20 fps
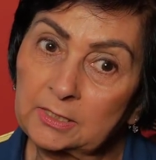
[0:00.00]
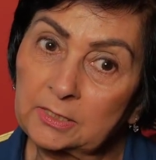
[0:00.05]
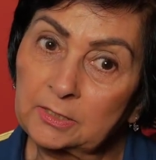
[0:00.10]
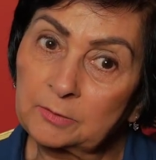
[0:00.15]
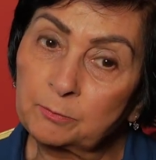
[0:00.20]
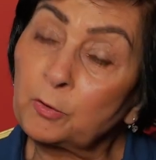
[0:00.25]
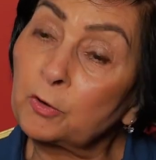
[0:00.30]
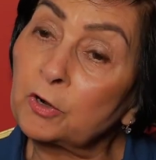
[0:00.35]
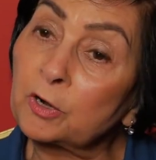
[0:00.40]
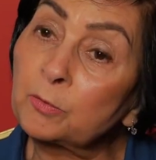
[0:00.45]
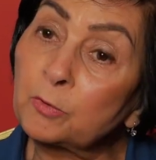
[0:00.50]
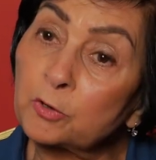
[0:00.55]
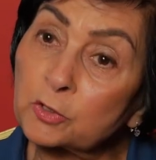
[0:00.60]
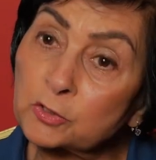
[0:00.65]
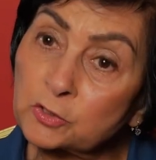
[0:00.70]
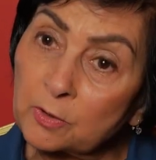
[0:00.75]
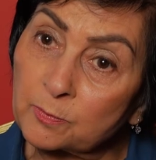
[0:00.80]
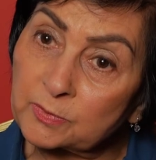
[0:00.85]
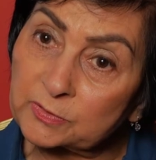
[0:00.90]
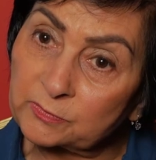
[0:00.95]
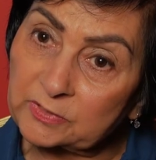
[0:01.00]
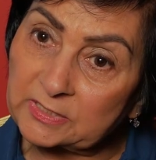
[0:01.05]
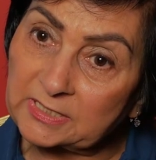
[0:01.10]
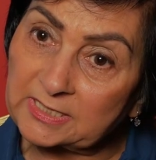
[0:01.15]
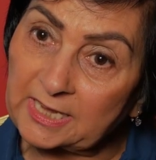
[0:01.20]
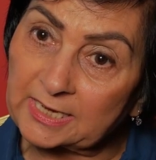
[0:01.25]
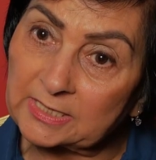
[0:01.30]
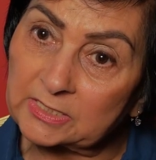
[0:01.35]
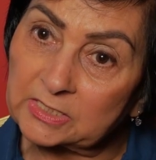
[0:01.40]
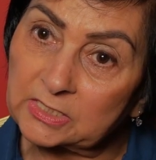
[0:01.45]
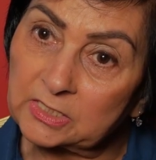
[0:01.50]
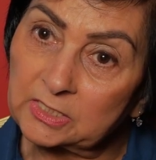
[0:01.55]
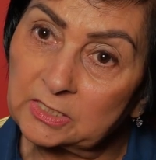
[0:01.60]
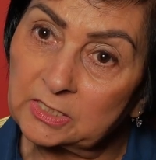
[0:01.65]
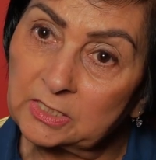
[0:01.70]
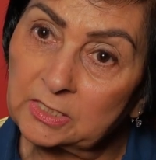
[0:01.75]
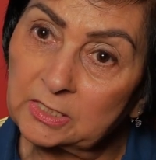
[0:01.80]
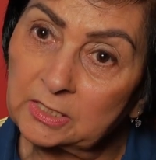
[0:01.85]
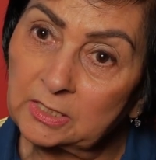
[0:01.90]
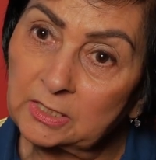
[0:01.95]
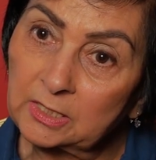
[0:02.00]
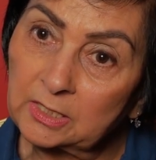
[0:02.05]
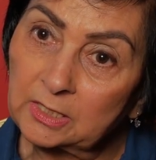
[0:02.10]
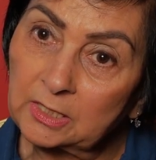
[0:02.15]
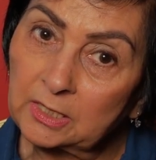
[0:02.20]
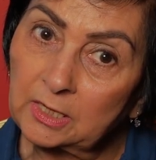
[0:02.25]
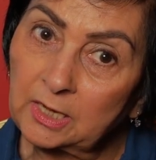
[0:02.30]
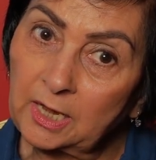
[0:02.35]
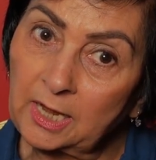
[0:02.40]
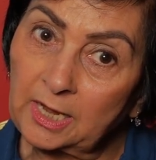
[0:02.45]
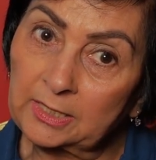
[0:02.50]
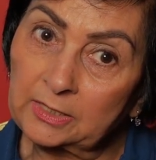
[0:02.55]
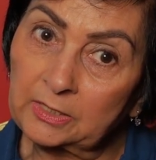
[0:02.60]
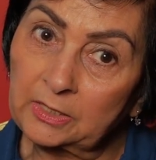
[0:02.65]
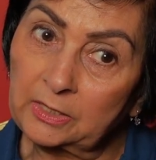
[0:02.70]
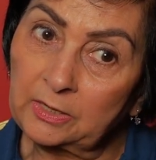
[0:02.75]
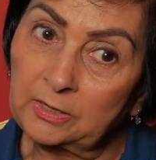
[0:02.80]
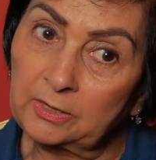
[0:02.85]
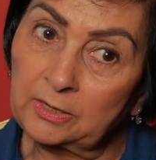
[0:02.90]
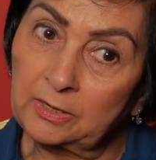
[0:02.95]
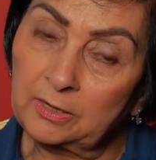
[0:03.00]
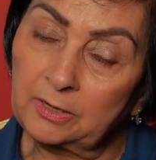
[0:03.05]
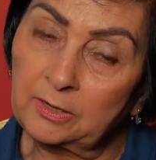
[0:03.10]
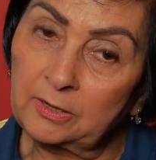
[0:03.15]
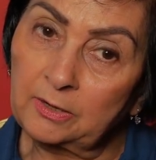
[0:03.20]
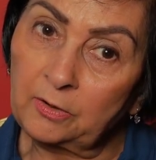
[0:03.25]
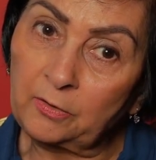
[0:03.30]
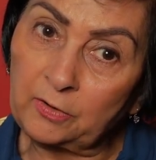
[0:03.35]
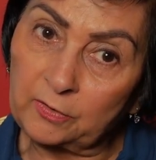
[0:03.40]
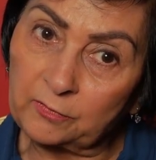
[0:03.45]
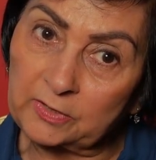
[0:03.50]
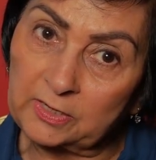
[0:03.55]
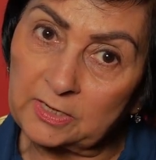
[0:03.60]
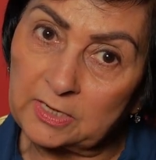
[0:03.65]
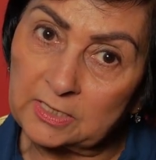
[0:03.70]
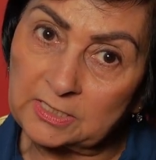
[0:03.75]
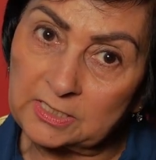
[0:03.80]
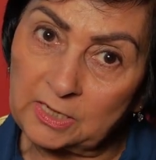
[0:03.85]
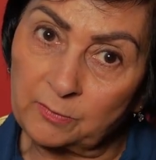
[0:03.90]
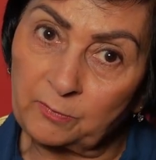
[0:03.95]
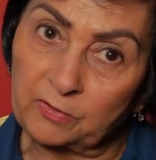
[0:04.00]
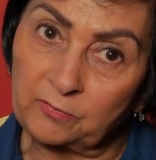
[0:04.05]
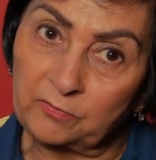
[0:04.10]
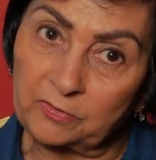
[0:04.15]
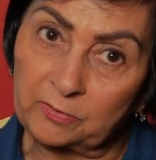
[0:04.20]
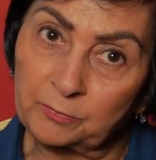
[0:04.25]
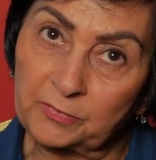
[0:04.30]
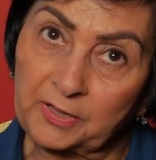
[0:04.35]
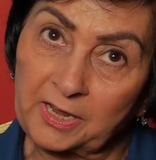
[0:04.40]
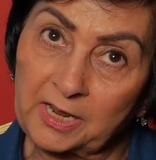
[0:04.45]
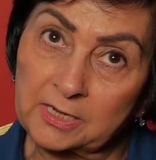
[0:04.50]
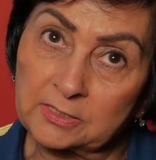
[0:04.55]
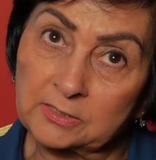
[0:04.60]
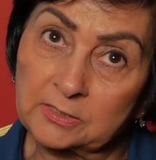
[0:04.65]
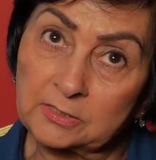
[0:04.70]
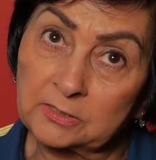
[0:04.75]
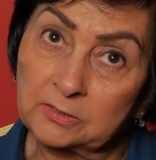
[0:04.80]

More and more shops were set, and a lot of girls coming from there